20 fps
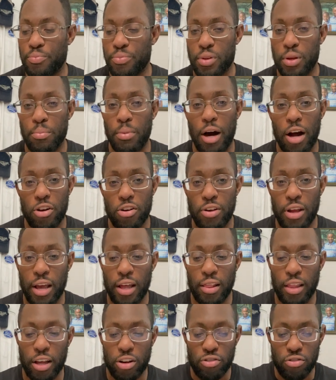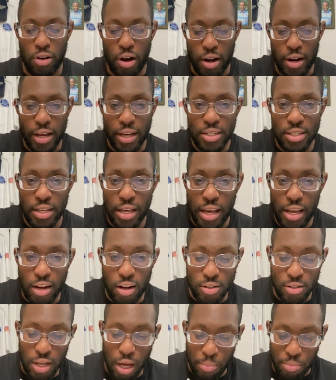modern day electronics. And
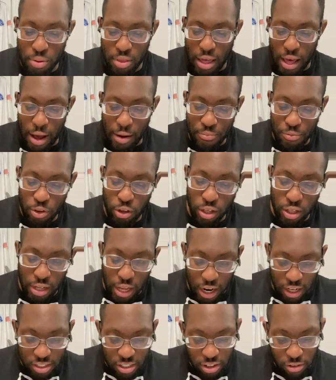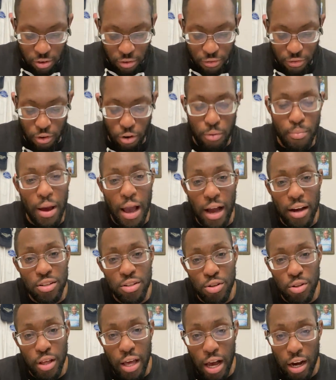on top of that, you can actually refer back
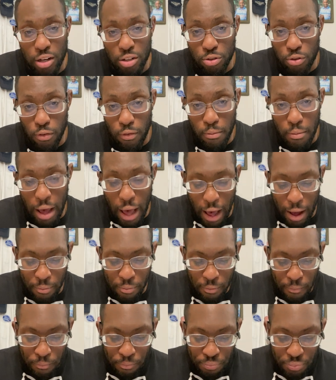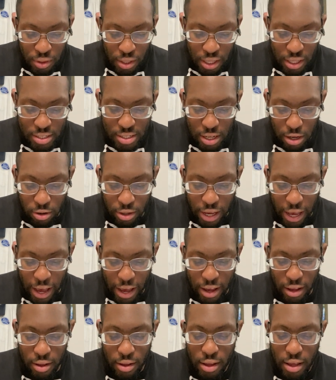to the actual map and say,
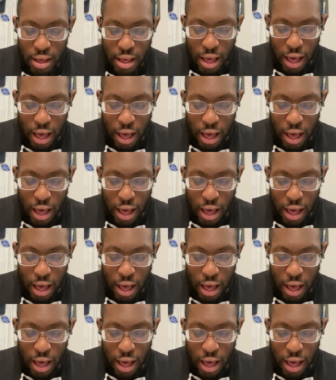okay,